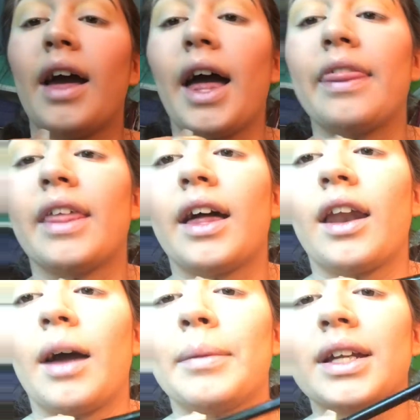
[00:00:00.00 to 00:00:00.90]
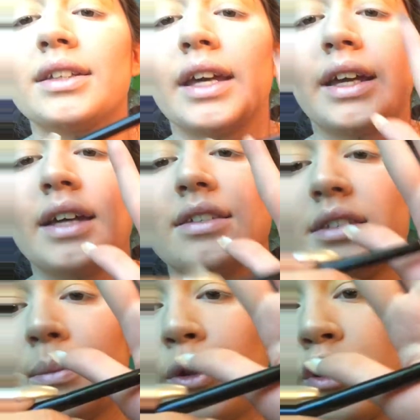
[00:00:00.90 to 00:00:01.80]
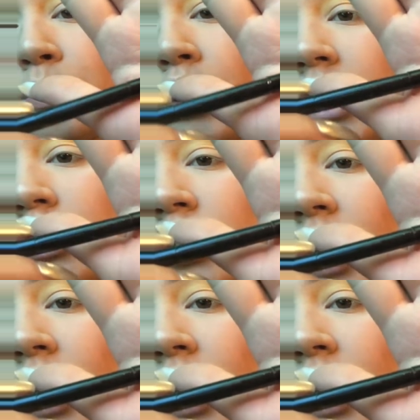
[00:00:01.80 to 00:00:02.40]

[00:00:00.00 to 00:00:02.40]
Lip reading: And then I'm going to take a similar brush.